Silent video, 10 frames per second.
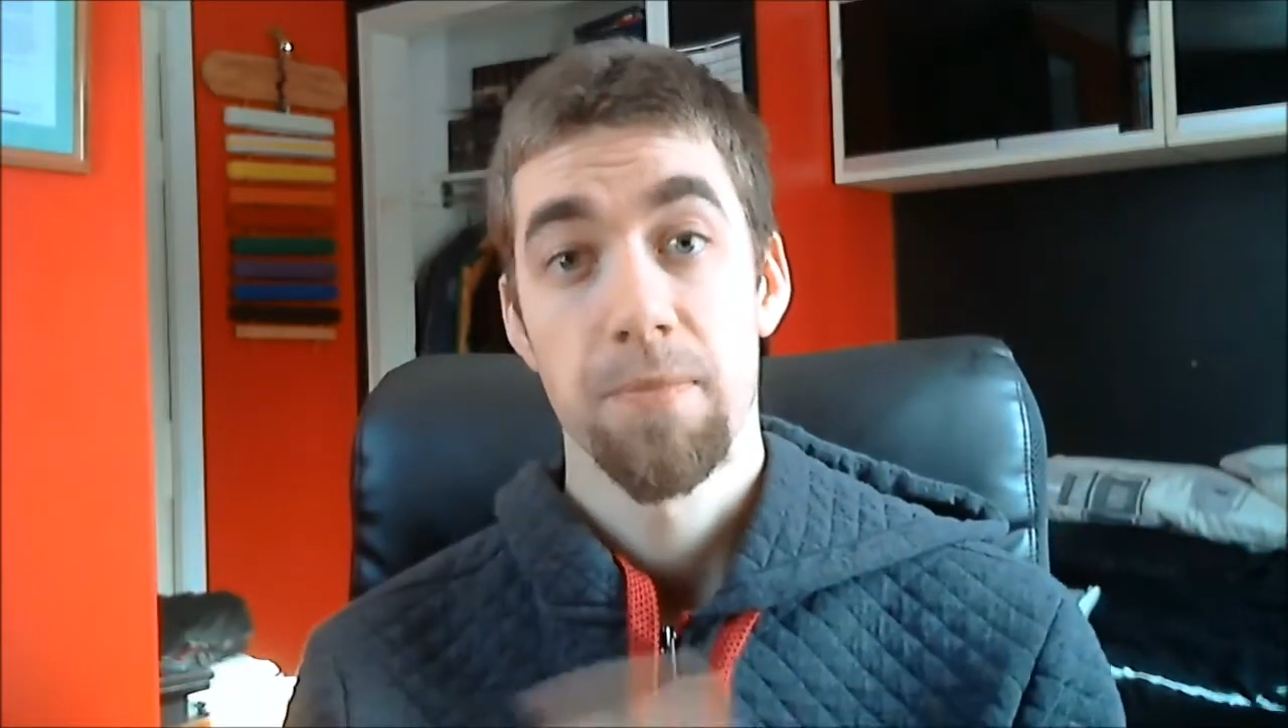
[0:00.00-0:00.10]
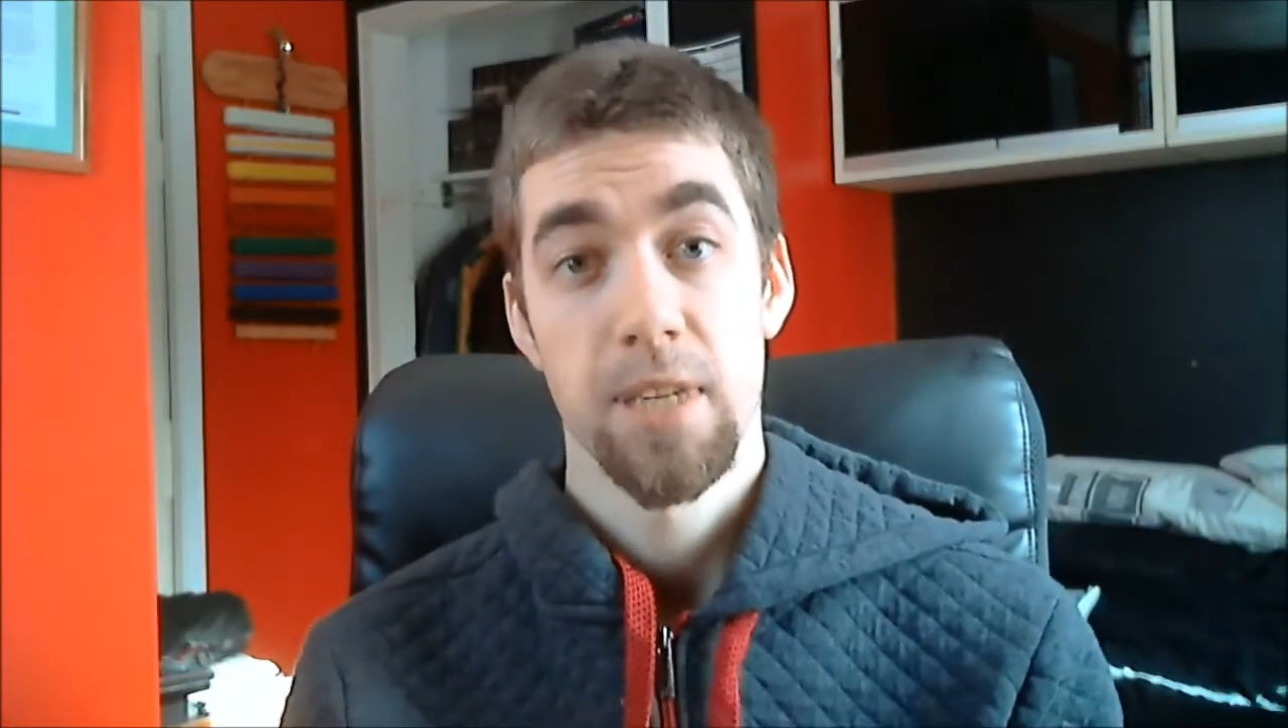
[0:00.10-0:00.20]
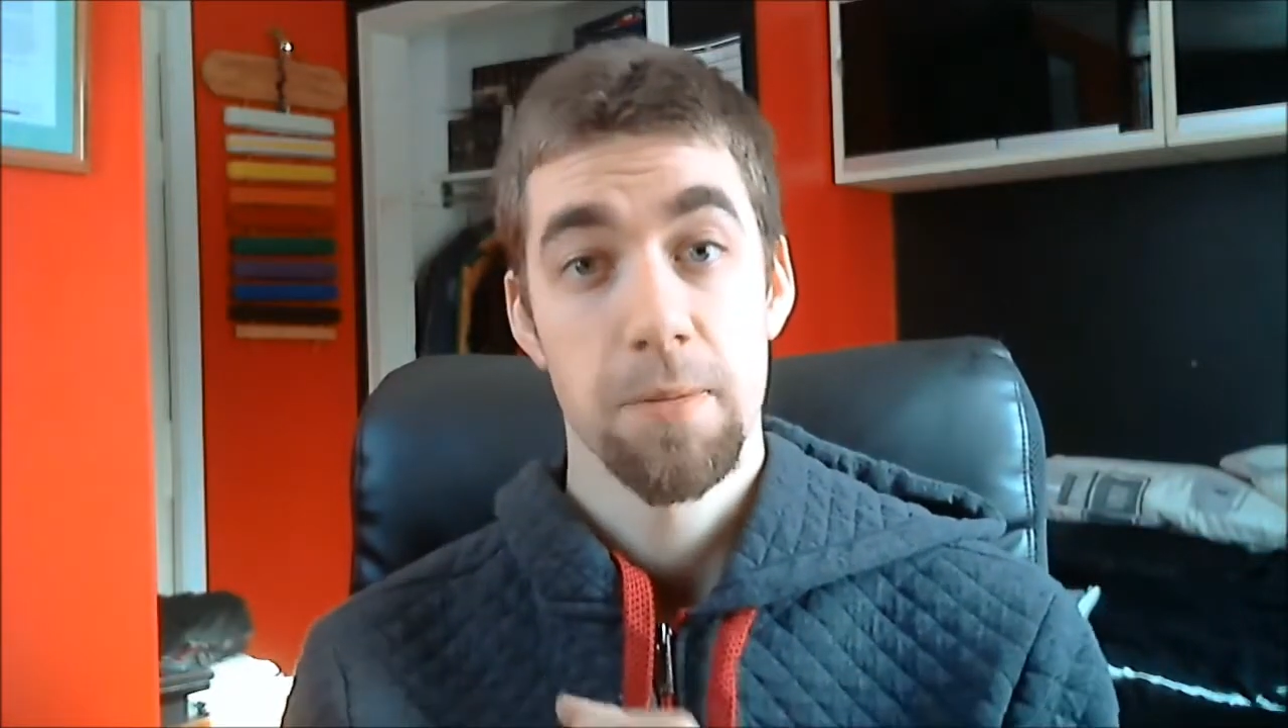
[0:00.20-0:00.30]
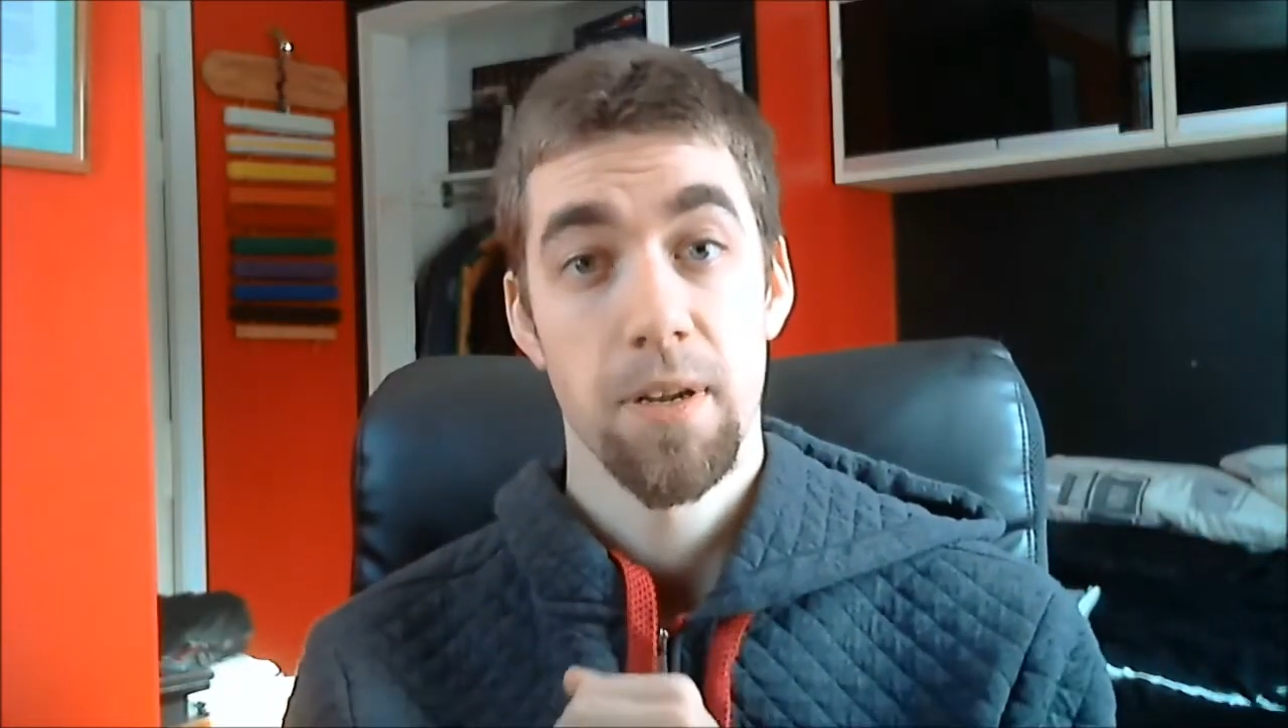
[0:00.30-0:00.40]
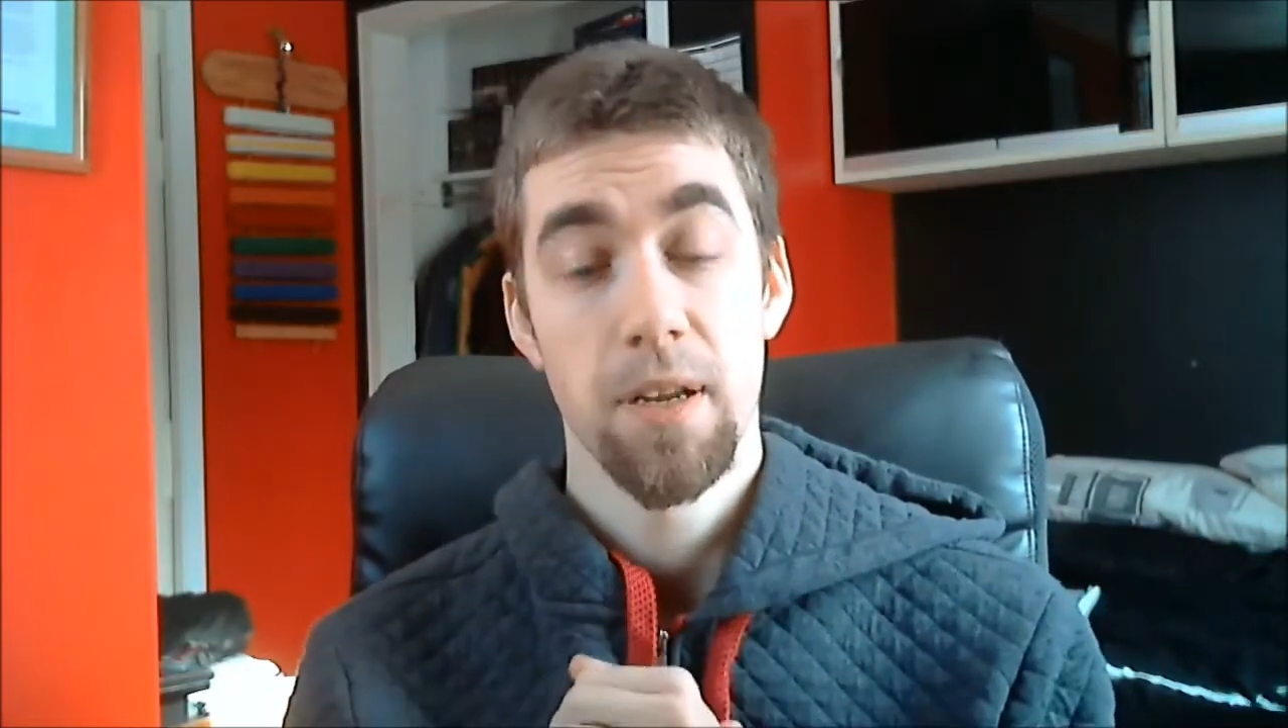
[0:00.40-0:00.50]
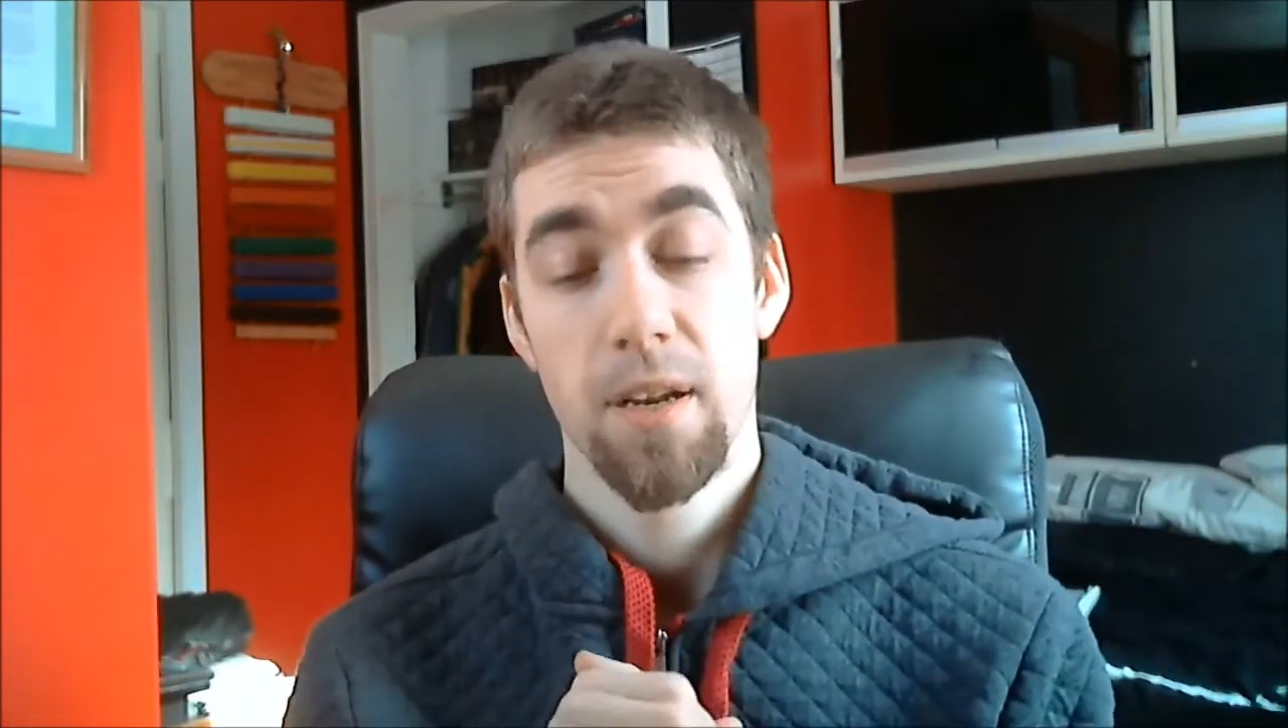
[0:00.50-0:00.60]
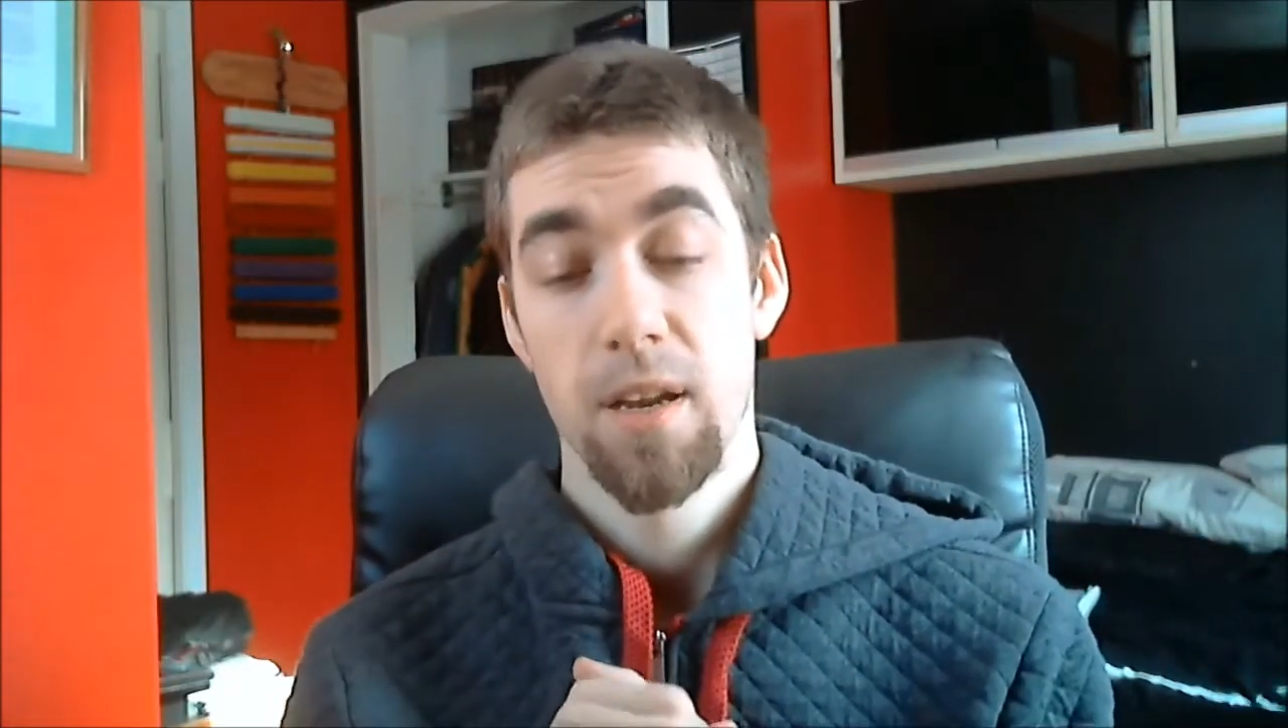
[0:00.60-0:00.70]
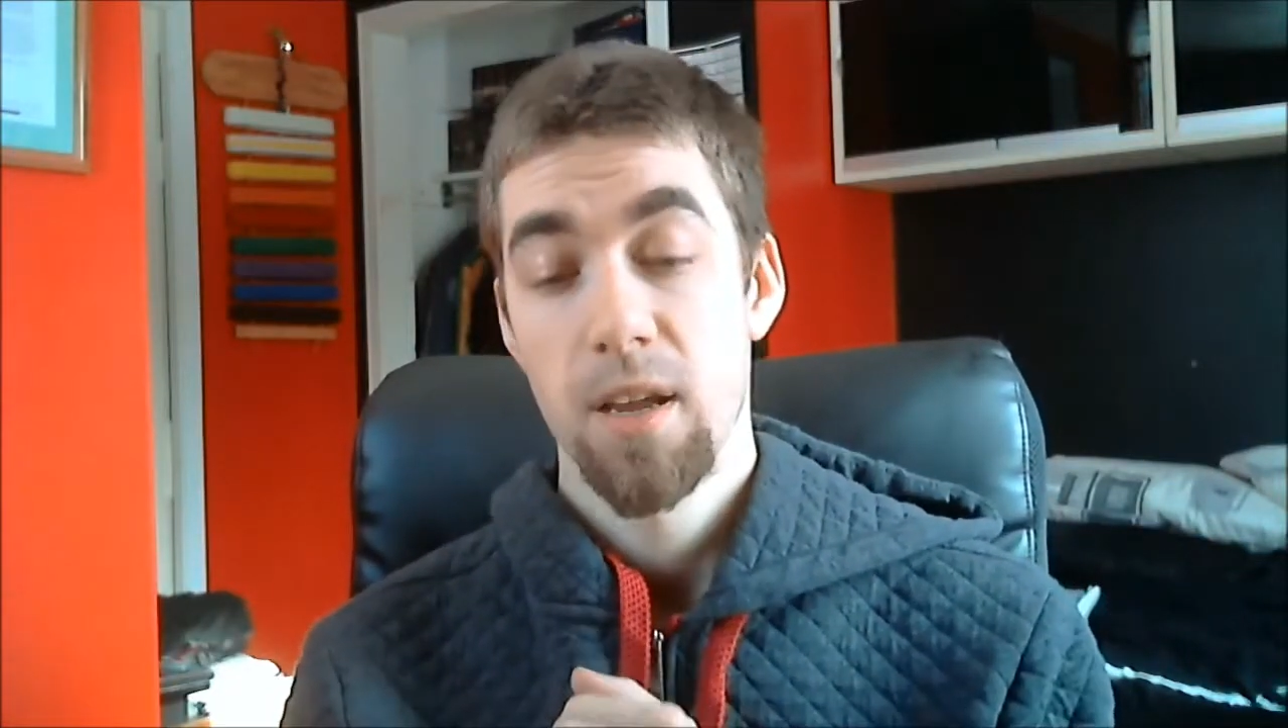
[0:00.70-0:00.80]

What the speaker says: that's about it.